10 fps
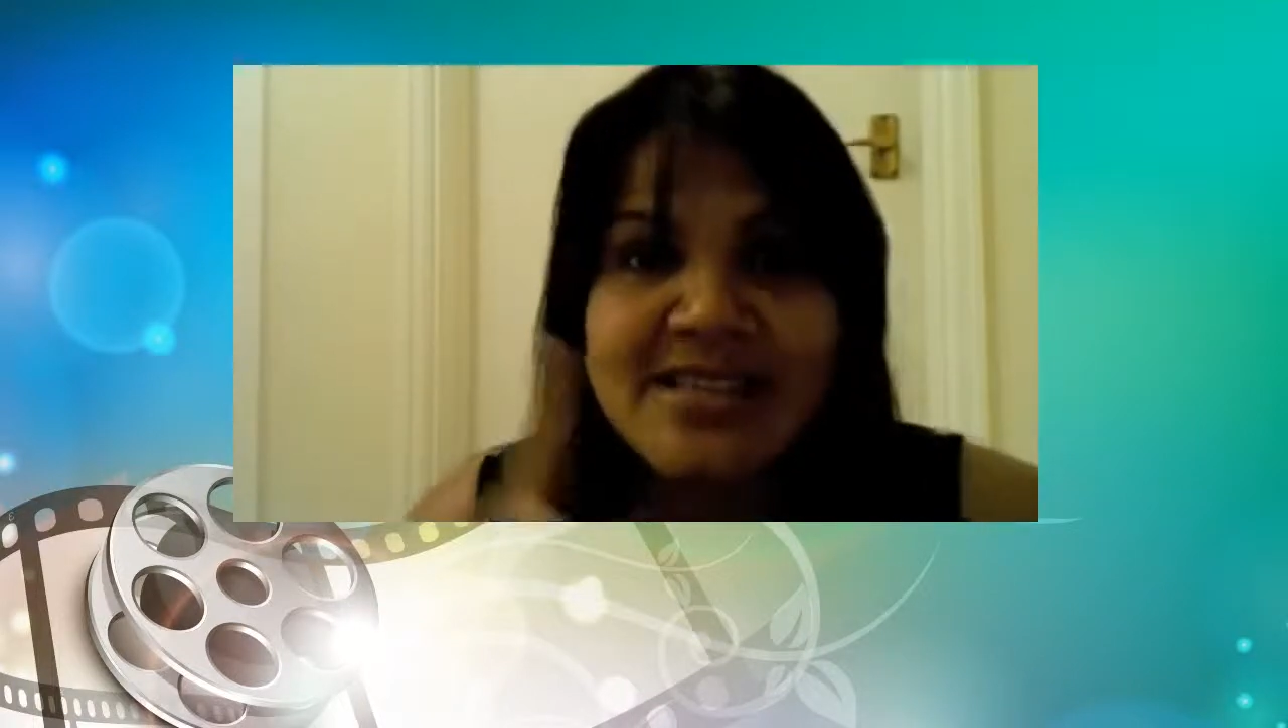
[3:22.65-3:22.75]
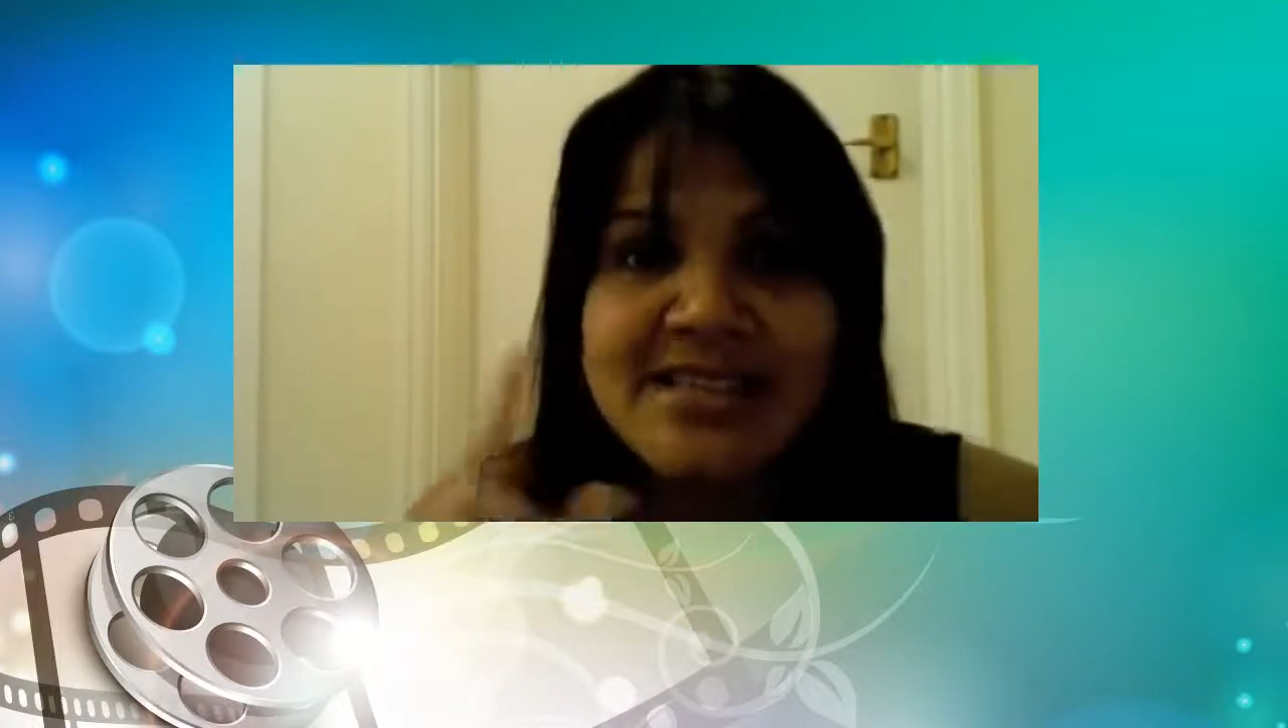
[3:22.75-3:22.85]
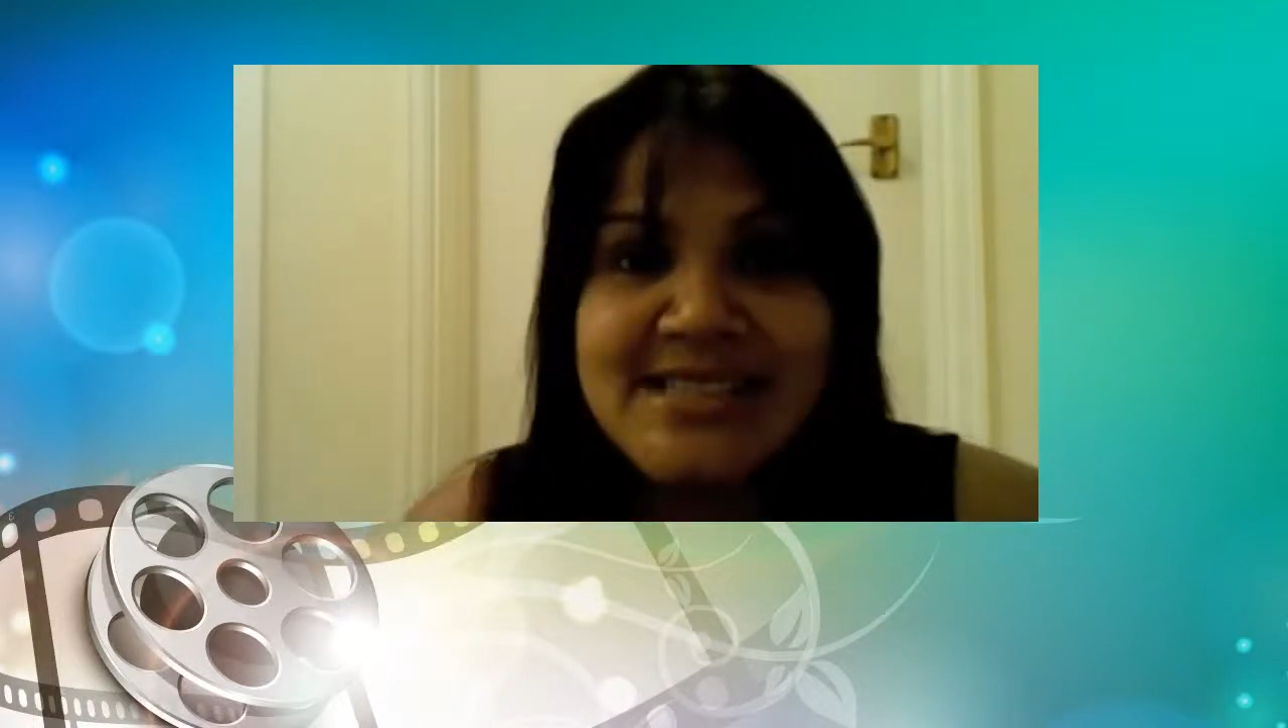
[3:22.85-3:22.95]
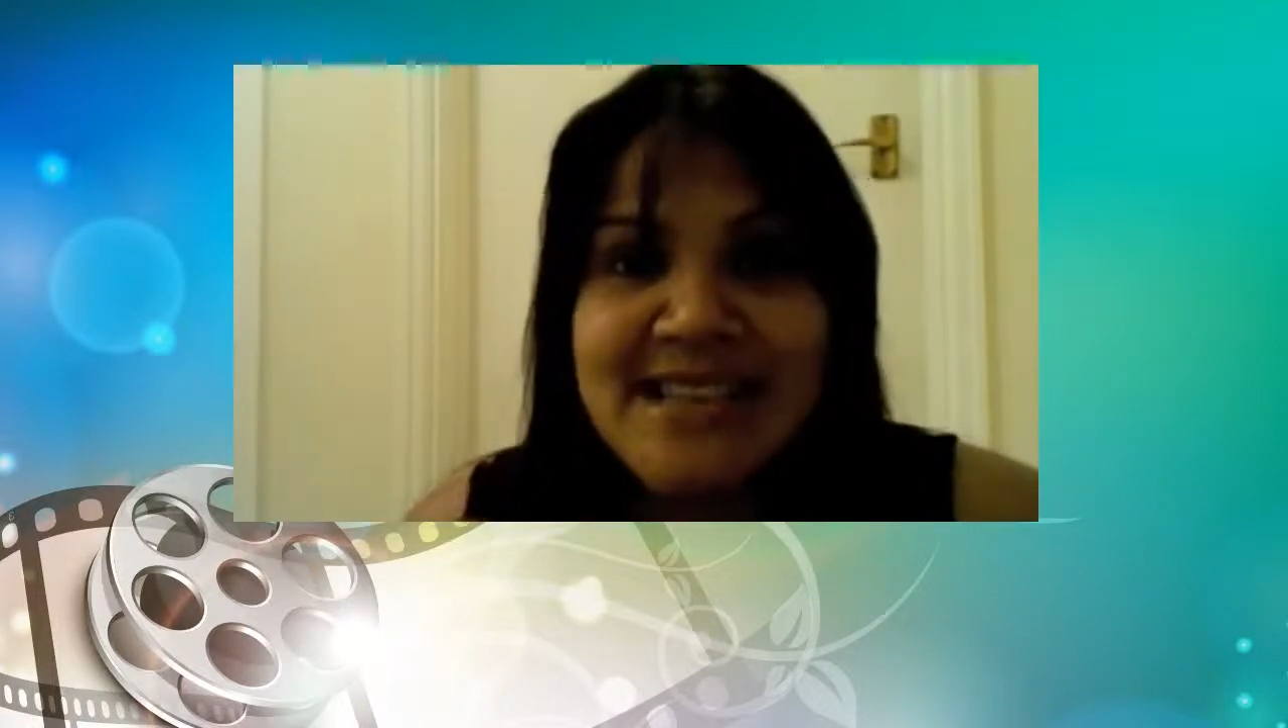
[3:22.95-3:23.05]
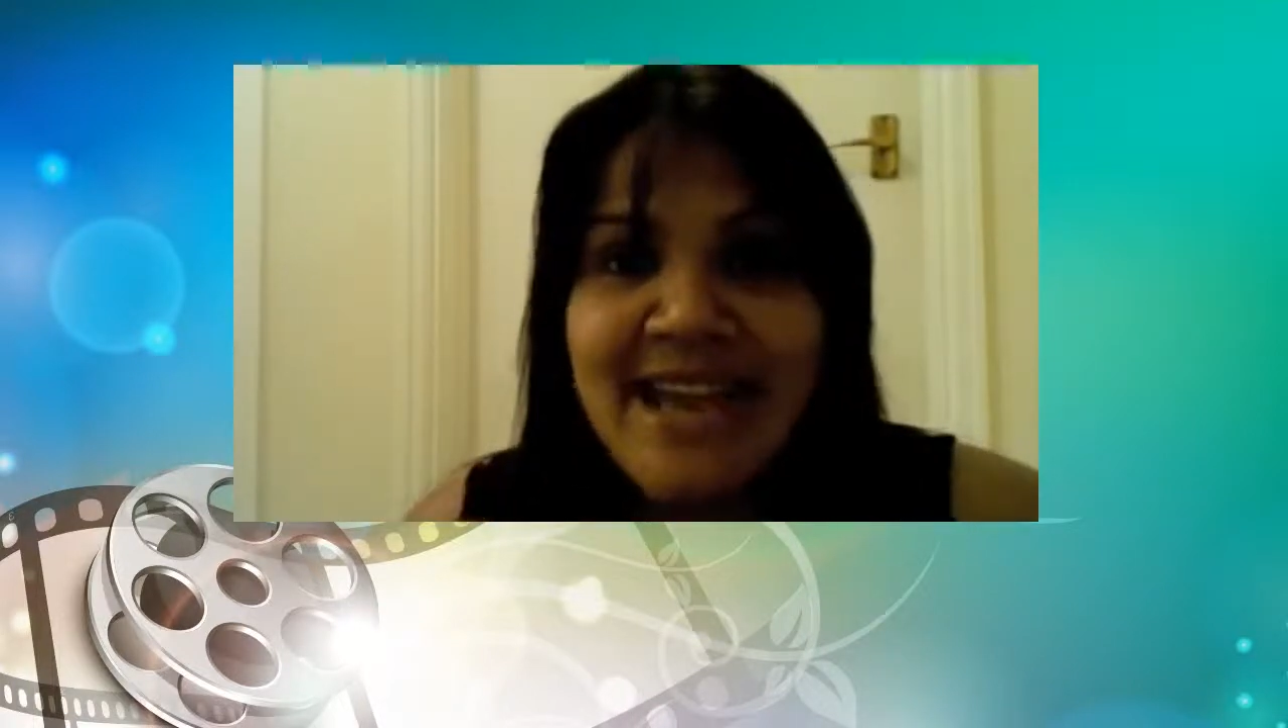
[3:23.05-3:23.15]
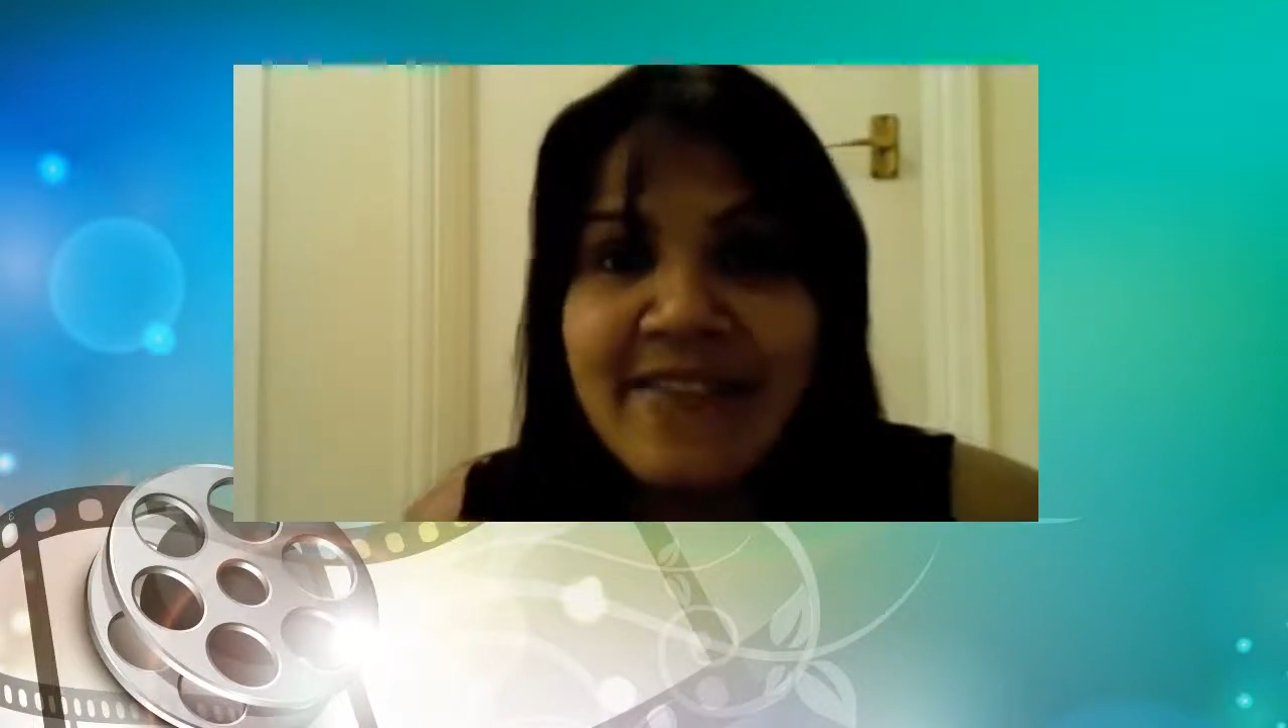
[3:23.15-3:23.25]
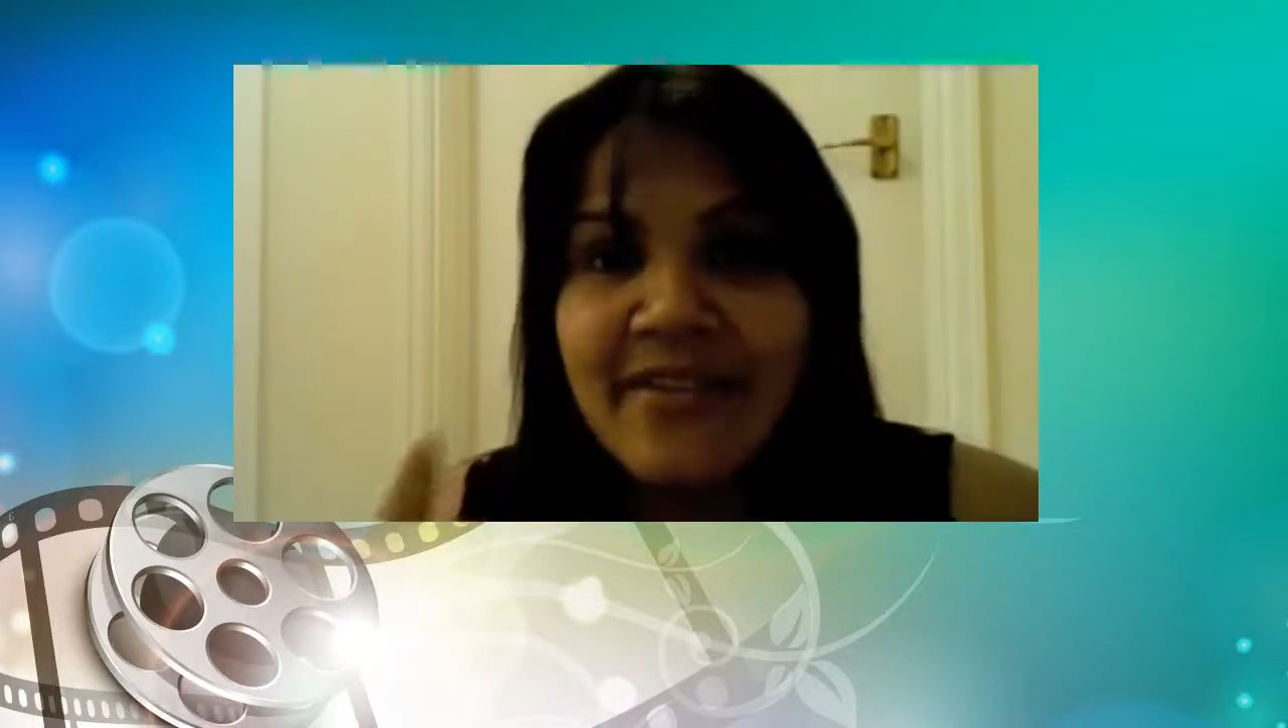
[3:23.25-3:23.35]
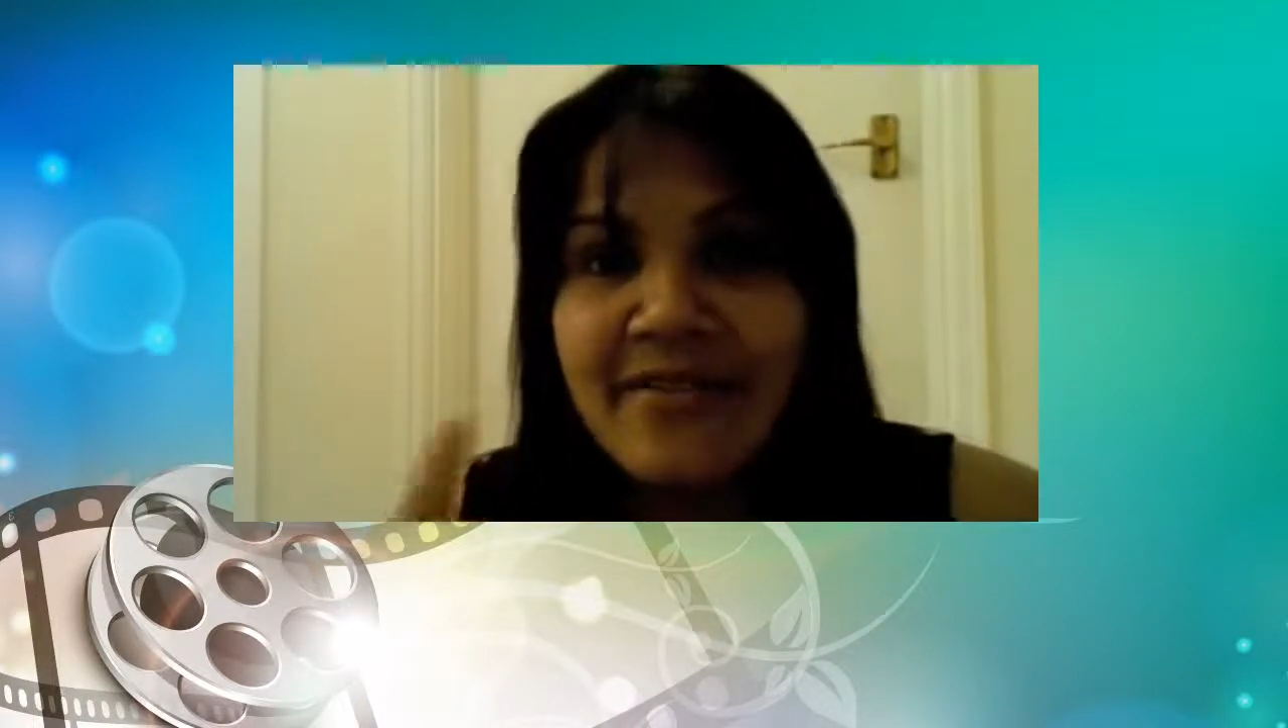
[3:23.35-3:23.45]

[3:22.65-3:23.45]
is a save